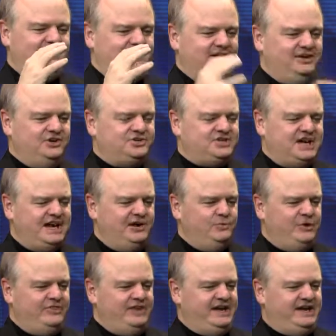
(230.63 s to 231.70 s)
You're saying
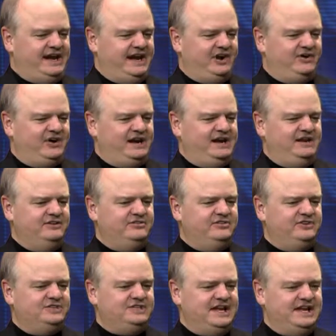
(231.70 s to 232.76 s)
when they carried
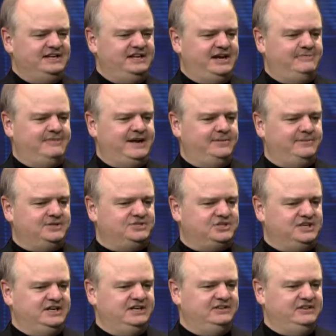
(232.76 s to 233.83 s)
the Ten Commandments
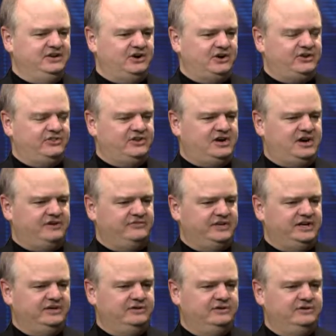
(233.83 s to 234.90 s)
in the Ark of the
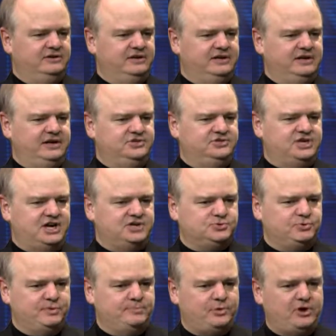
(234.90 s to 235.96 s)
Covenant and
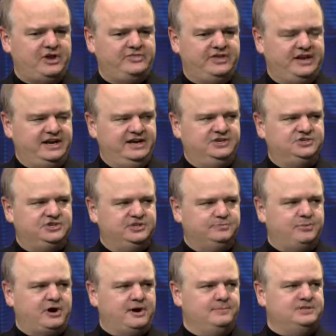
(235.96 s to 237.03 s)
Joshua brought that into the
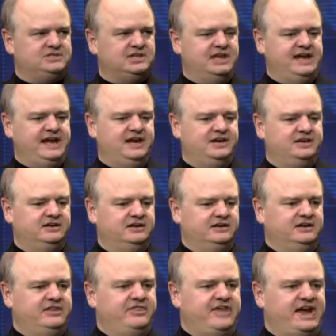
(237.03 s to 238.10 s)
Promised Land,
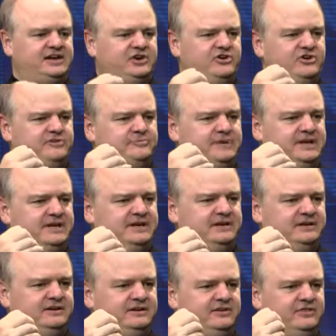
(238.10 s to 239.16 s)
that could have
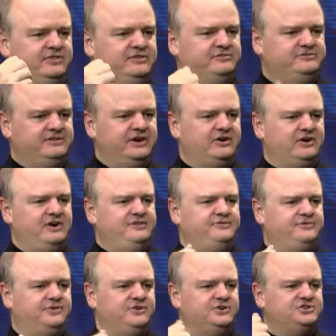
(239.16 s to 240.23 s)
been the very
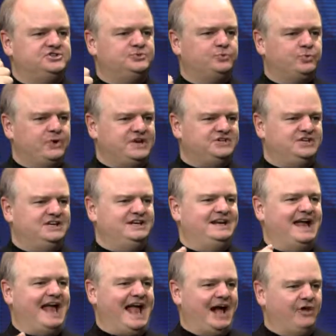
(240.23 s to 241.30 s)
first written
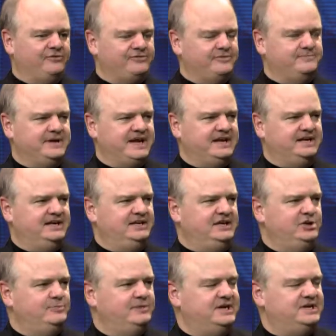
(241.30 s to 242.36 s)
alphabet in
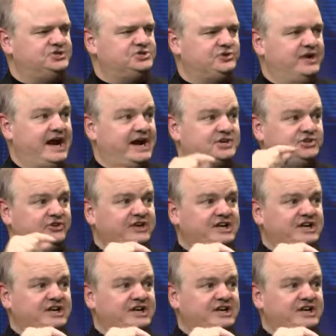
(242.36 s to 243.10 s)
human history, actually